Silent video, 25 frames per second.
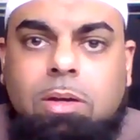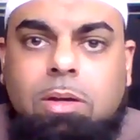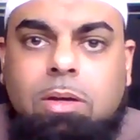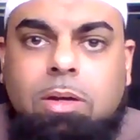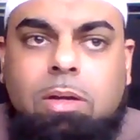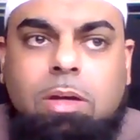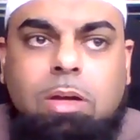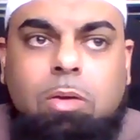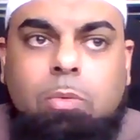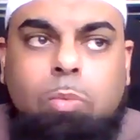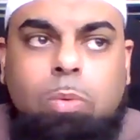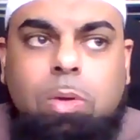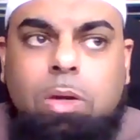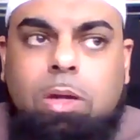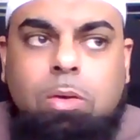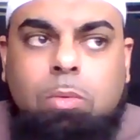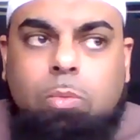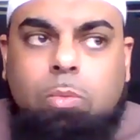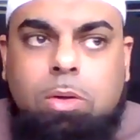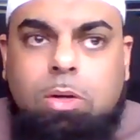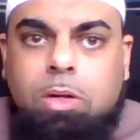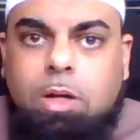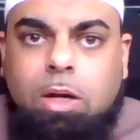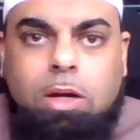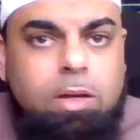Okay, we,
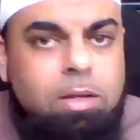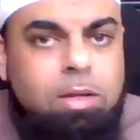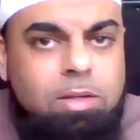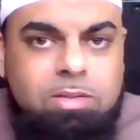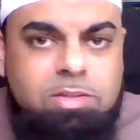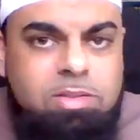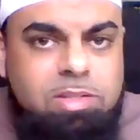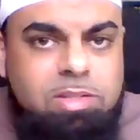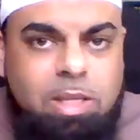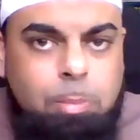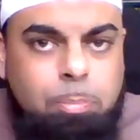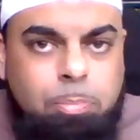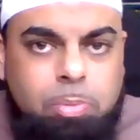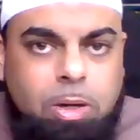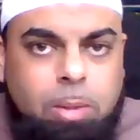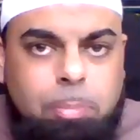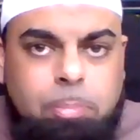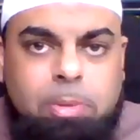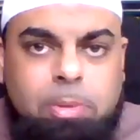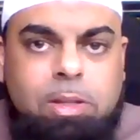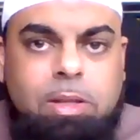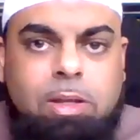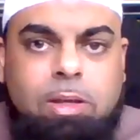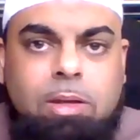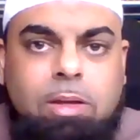we're not going to sleep
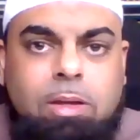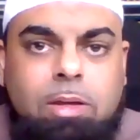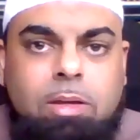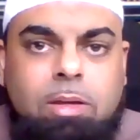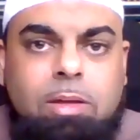properly.